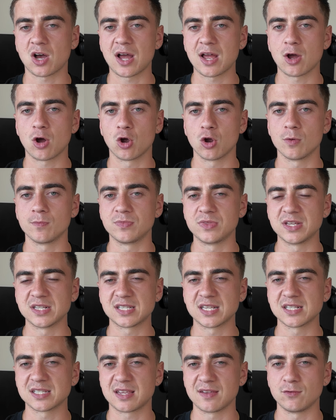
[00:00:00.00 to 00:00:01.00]
I hope
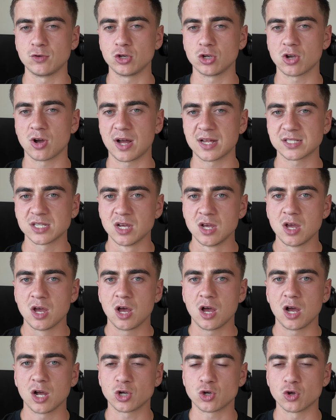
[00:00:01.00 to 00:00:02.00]
this has given you guys
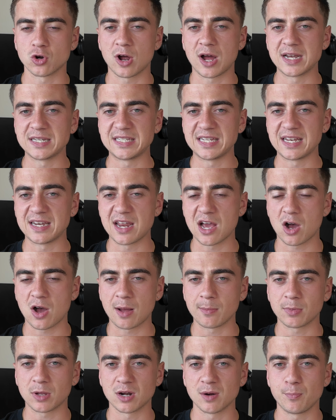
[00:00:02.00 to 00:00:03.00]
a good idea. Now,
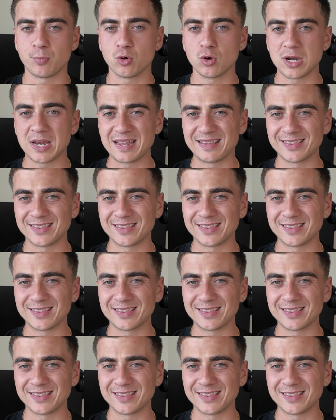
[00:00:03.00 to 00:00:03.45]
I'm going to put